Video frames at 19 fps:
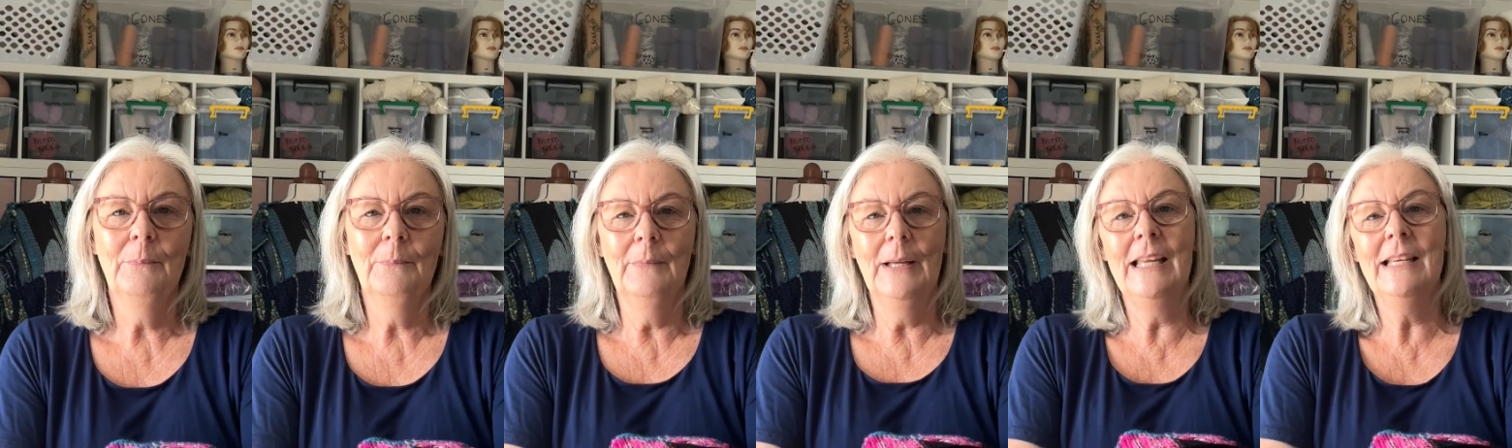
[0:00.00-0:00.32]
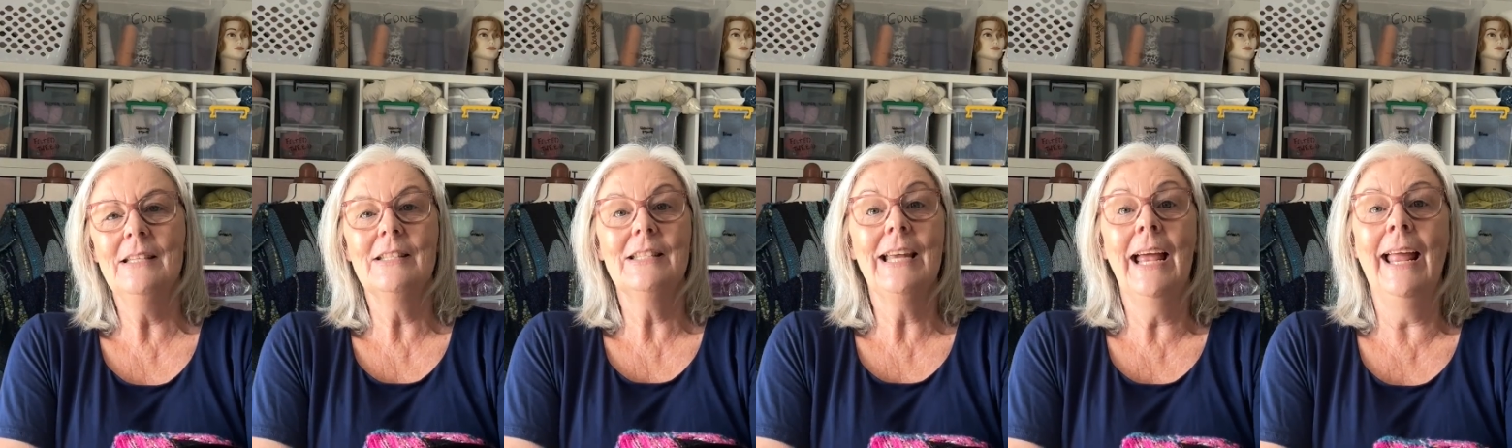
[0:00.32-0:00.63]

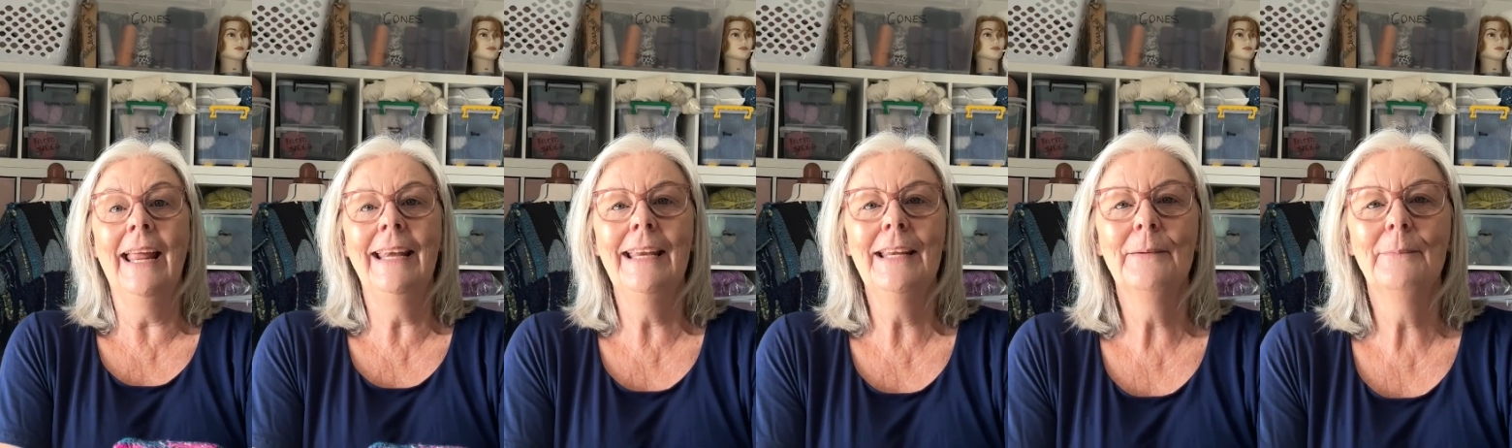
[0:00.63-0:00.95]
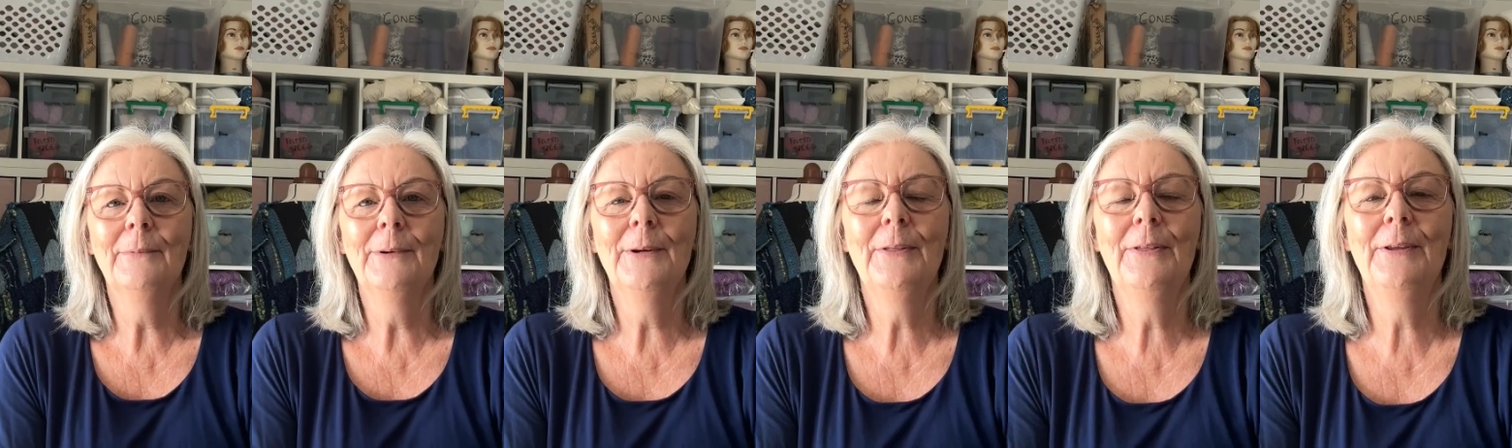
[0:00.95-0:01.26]
entertaining and
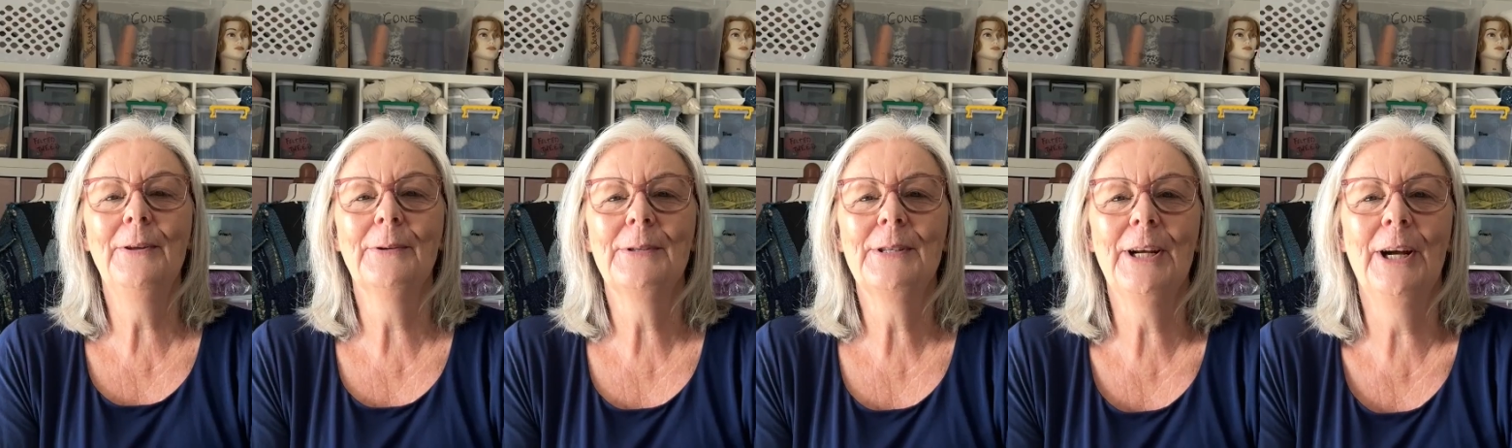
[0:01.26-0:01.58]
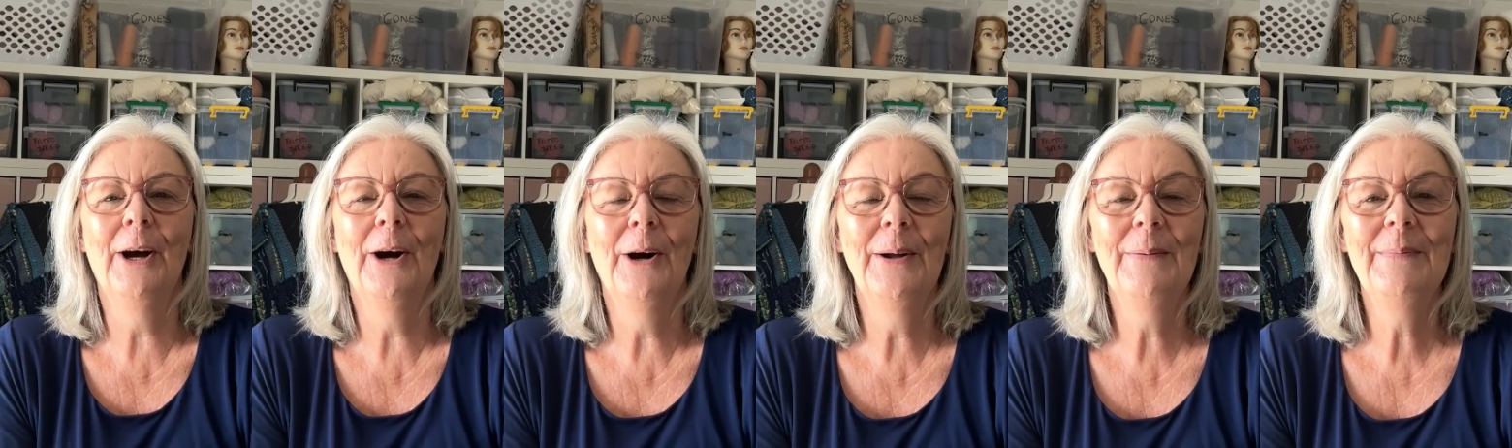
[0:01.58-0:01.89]
worth your
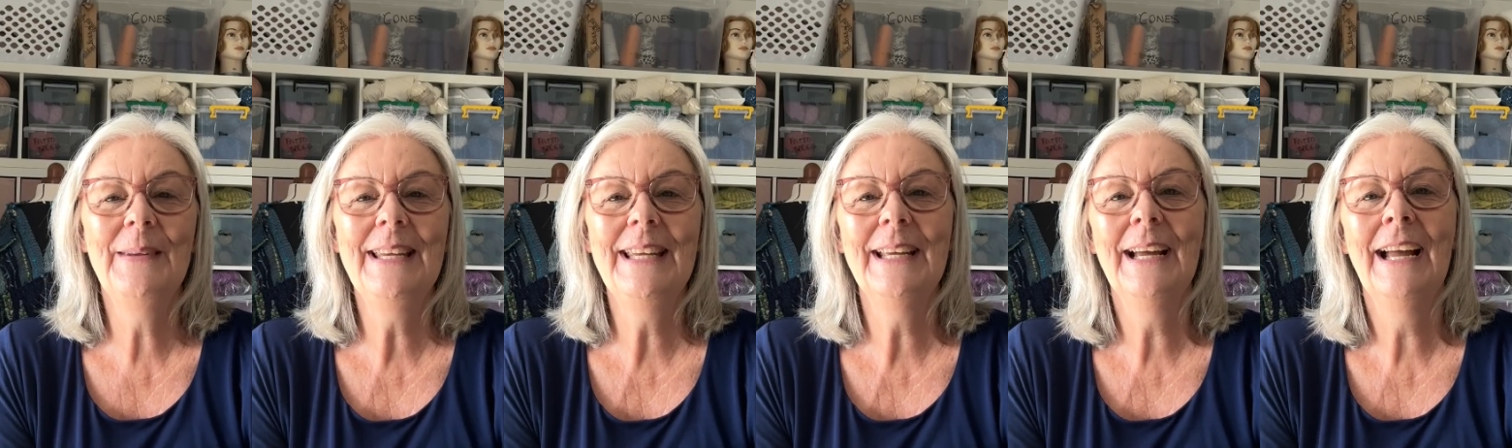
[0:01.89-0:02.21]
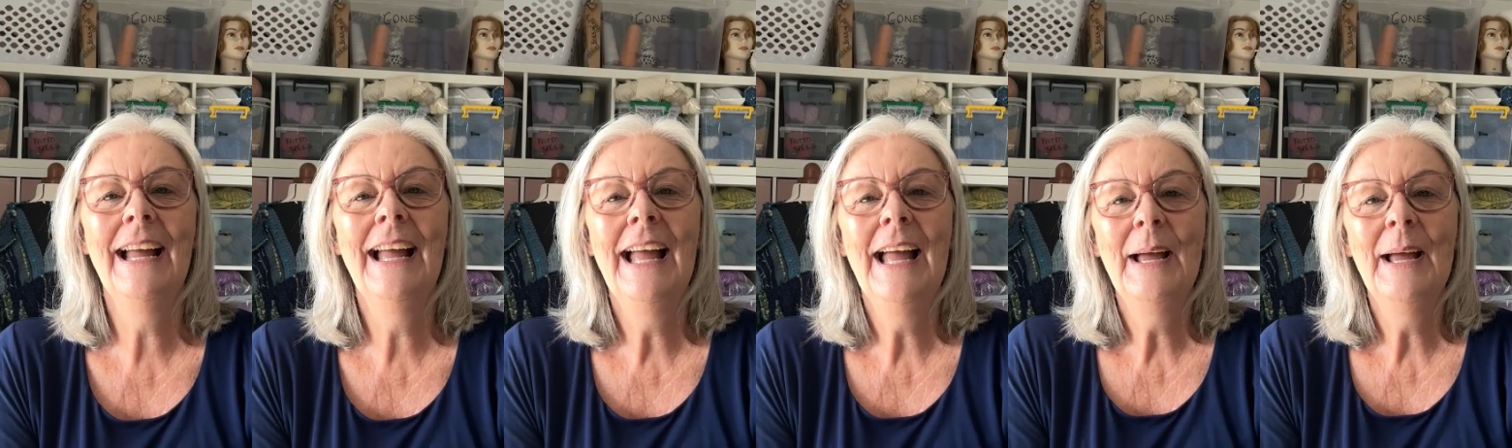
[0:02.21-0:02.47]
time here.